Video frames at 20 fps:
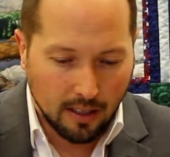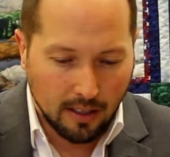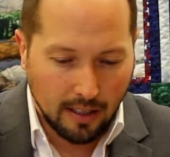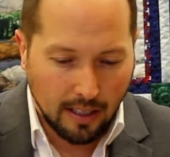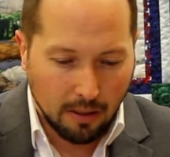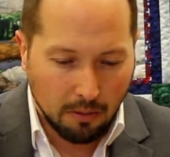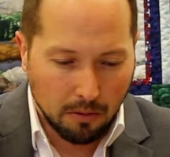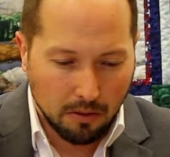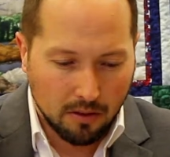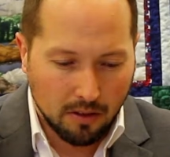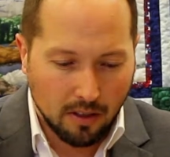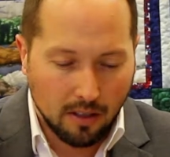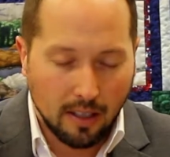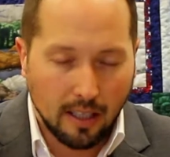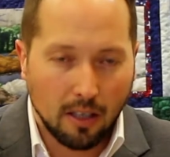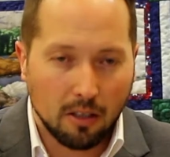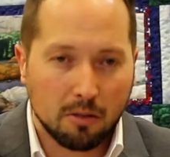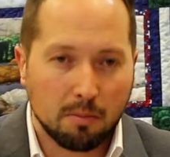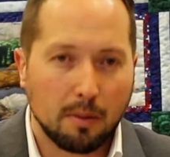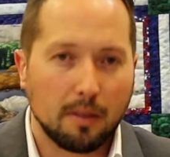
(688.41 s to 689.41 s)
and that was in
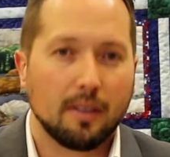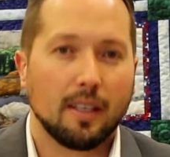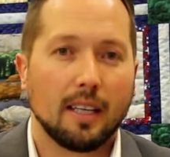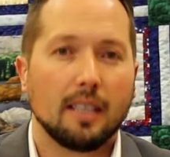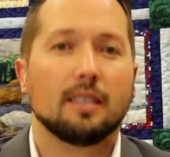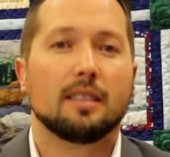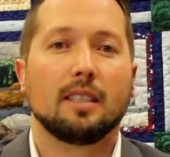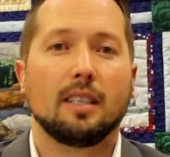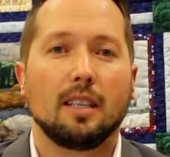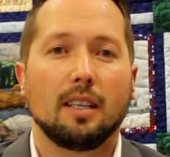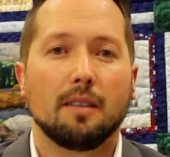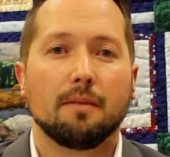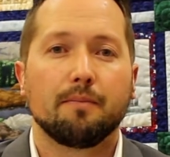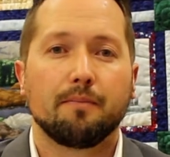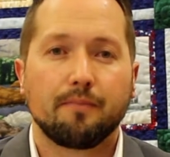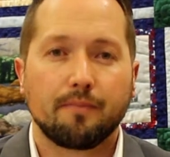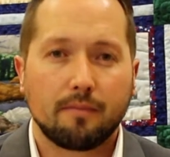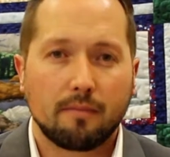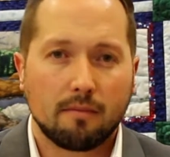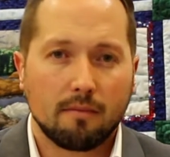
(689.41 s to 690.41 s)
House Bill
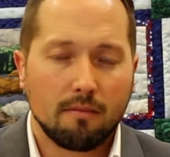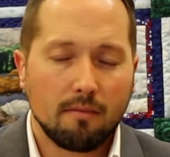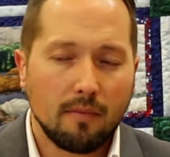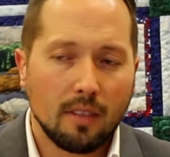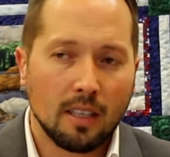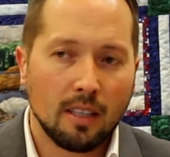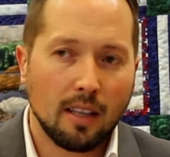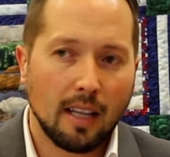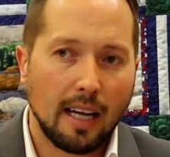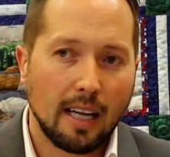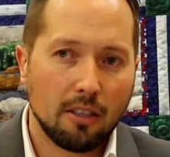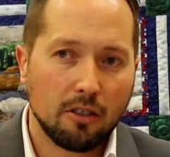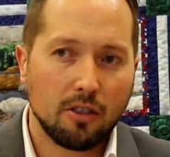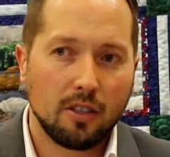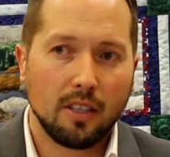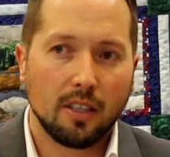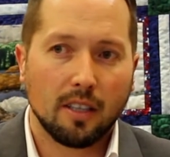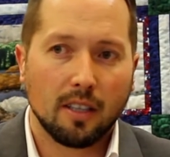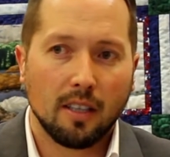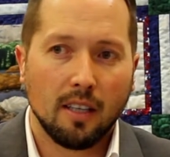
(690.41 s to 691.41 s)
19
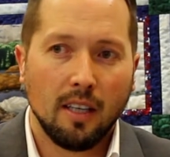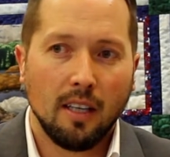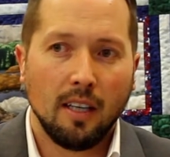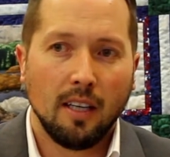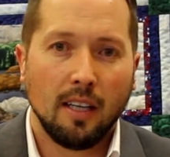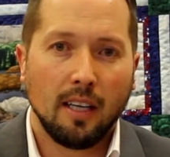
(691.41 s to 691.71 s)
last year.